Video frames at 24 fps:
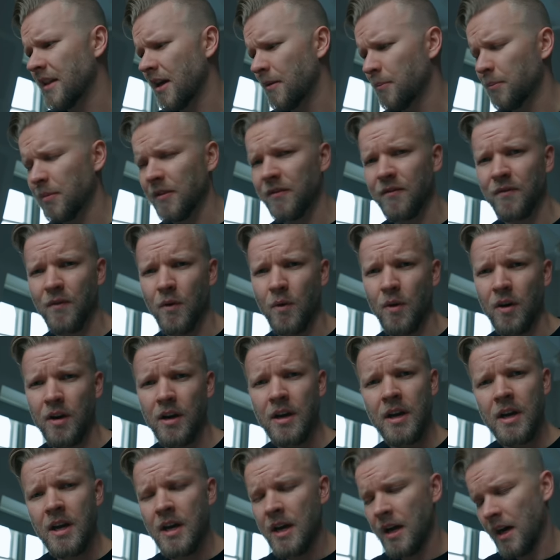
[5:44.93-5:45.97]
that
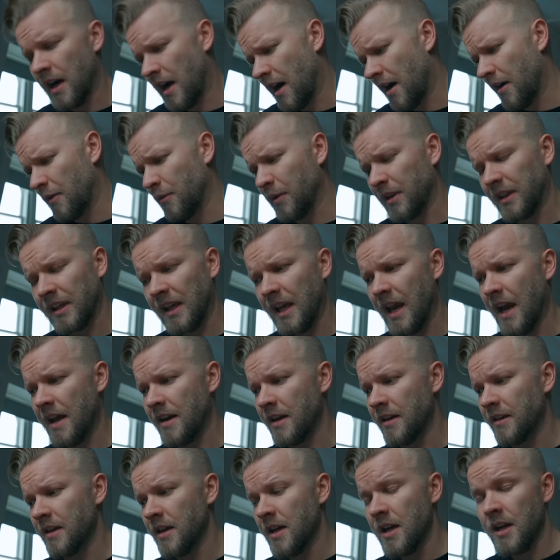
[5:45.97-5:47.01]
before with
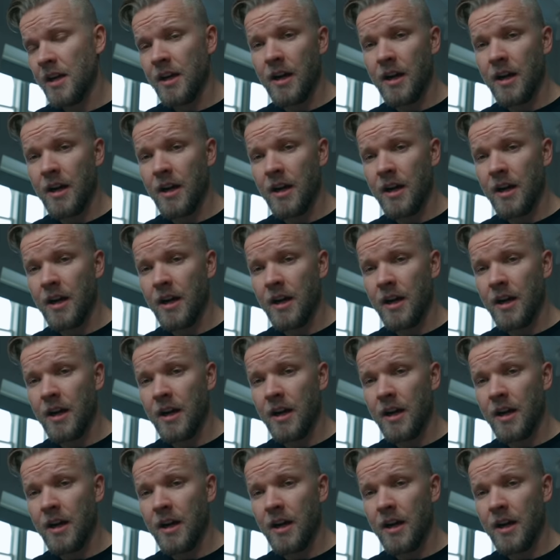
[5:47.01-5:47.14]
Canon.